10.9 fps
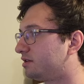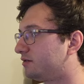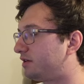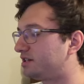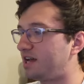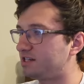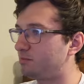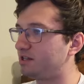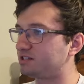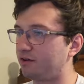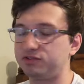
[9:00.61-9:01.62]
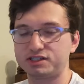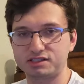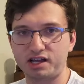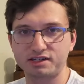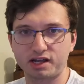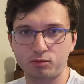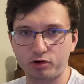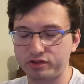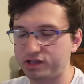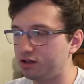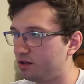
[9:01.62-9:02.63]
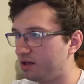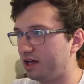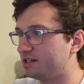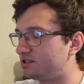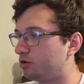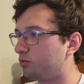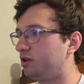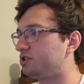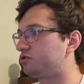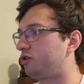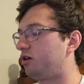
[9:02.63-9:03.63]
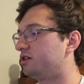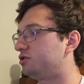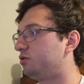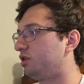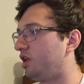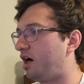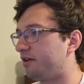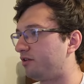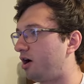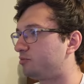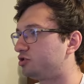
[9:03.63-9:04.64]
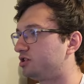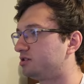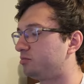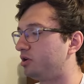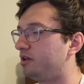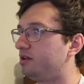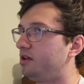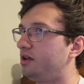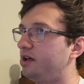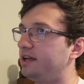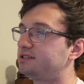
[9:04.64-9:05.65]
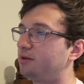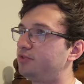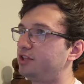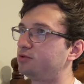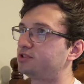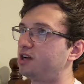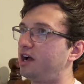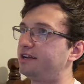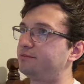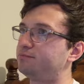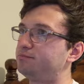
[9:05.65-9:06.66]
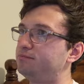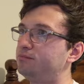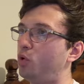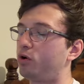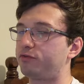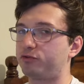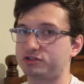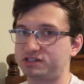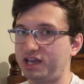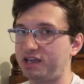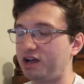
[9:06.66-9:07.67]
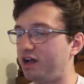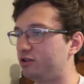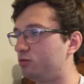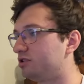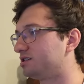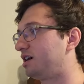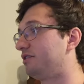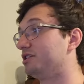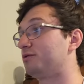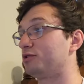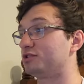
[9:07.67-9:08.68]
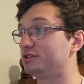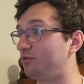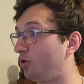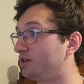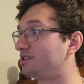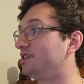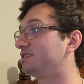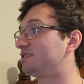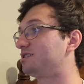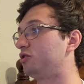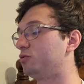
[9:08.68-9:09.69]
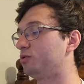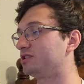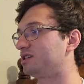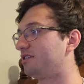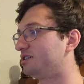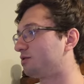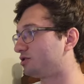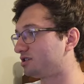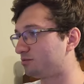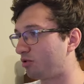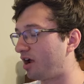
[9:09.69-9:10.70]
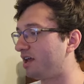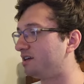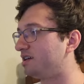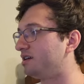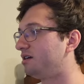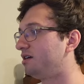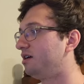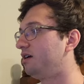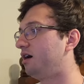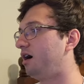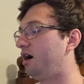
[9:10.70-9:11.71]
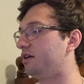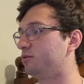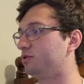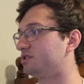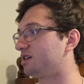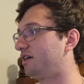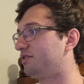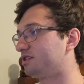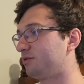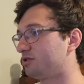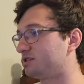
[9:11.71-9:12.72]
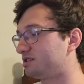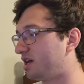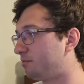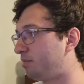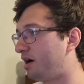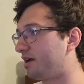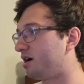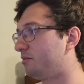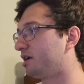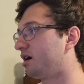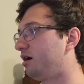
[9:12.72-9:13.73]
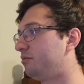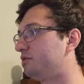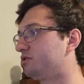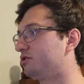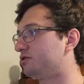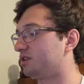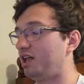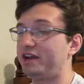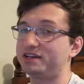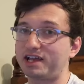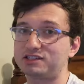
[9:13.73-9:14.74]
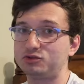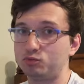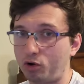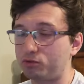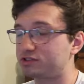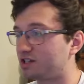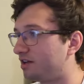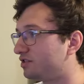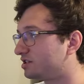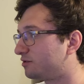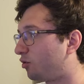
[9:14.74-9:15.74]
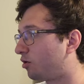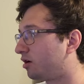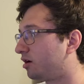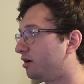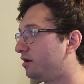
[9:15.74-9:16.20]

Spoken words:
Phantasme is definitely side deck worthy. It's still really strong into a lot of options, but it's something you side more for Snake Eye. You wouldn't side this versus Voiceless. You wouldn't side this versus Branded. You wouldn't side this versus Tenpai coming up. There's a lot of decks you won't side this for.